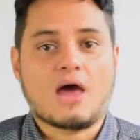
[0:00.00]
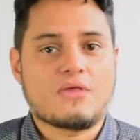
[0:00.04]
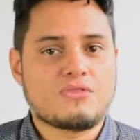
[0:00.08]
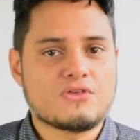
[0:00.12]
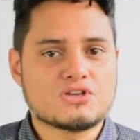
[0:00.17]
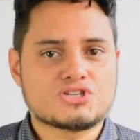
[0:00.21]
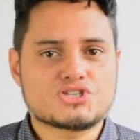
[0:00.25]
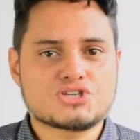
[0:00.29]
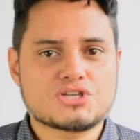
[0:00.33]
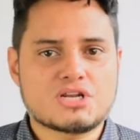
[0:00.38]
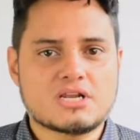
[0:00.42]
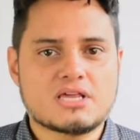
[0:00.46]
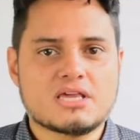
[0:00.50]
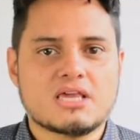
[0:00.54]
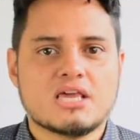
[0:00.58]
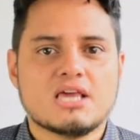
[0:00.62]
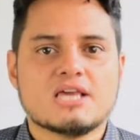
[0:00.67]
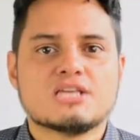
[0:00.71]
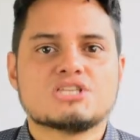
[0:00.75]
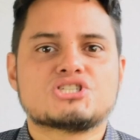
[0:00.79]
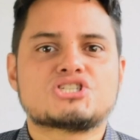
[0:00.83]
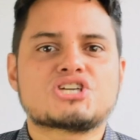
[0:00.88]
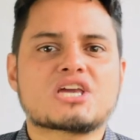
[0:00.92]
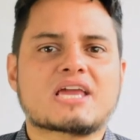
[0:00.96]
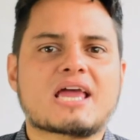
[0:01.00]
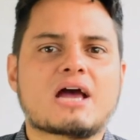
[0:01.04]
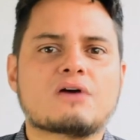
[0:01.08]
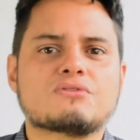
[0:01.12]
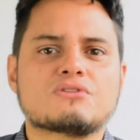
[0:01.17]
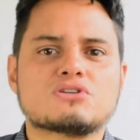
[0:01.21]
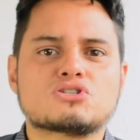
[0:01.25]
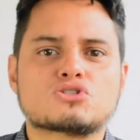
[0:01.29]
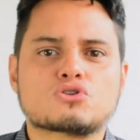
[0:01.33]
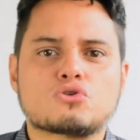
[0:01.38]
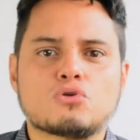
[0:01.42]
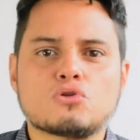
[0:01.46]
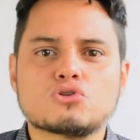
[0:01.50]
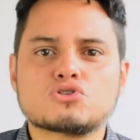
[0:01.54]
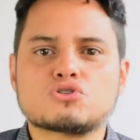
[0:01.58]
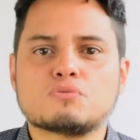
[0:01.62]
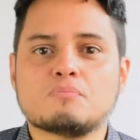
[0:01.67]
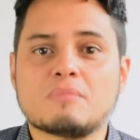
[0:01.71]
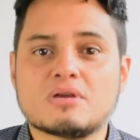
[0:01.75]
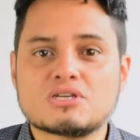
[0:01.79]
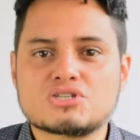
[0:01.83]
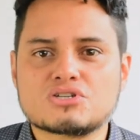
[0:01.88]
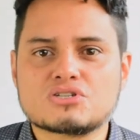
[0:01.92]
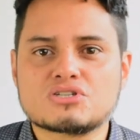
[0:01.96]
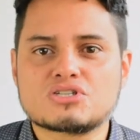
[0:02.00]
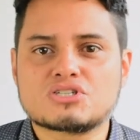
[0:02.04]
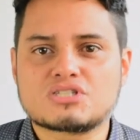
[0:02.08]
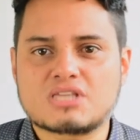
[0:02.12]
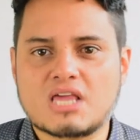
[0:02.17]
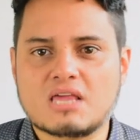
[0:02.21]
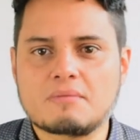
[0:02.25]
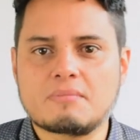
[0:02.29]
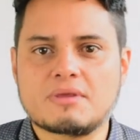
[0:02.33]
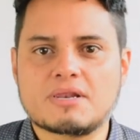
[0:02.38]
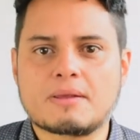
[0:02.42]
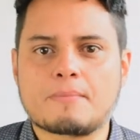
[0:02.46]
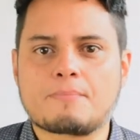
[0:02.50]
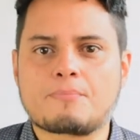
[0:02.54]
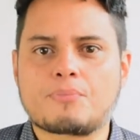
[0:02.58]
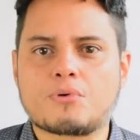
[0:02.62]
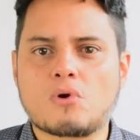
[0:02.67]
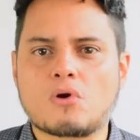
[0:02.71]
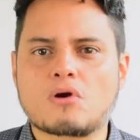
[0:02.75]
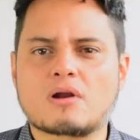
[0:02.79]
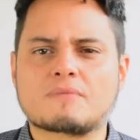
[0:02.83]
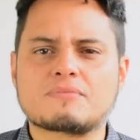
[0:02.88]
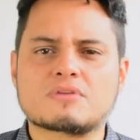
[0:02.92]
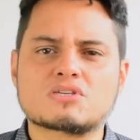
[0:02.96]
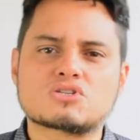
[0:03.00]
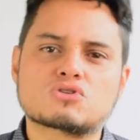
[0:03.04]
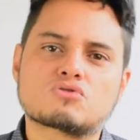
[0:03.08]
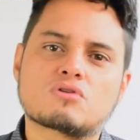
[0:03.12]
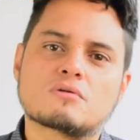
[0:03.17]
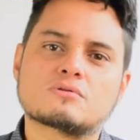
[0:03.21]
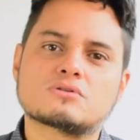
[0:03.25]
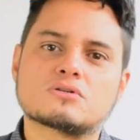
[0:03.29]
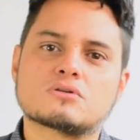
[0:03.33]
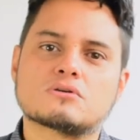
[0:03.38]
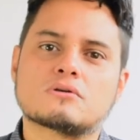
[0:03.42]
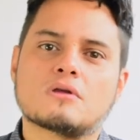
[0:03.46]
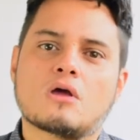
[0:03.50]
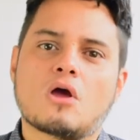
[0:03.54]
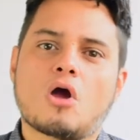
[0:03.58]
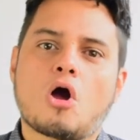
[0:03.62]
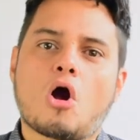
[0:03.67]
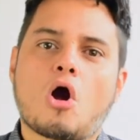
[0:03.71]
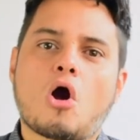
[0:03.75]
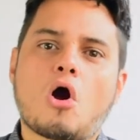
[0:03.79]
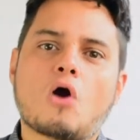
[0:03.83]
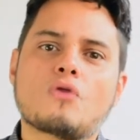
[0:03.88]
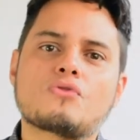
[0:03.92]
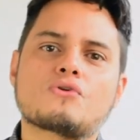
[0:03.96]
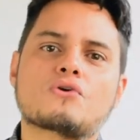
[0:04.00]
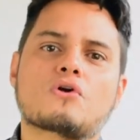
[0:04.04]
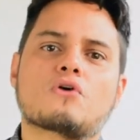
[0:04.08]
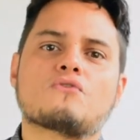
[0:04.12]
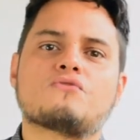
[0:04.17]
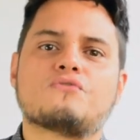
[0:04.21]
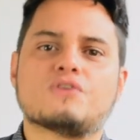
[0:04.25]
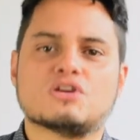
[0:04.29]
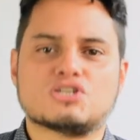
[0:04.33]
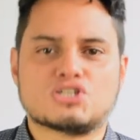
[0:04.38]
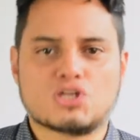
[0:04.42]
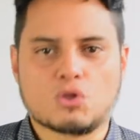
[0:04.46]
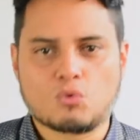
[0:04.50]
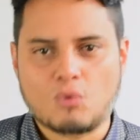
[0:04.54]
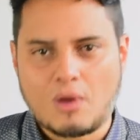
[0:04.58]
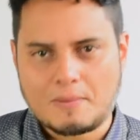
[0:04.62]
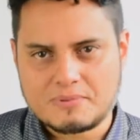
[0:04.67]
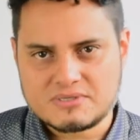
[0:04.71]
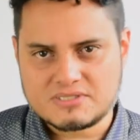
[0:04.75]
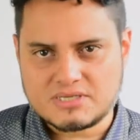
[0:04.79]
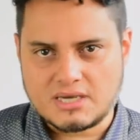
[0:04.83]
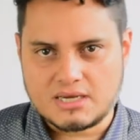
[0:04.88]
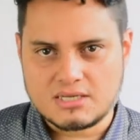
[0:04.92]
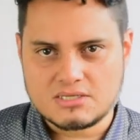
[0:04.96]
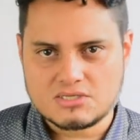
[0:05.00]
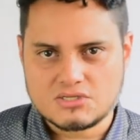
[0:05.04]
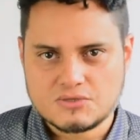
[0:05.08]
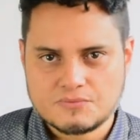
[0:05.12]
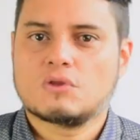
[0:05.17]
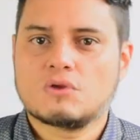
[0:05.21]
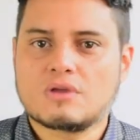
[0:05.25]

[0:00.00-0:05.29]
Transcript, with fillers: Additionally, check out the school's mission statement and program description on their official website.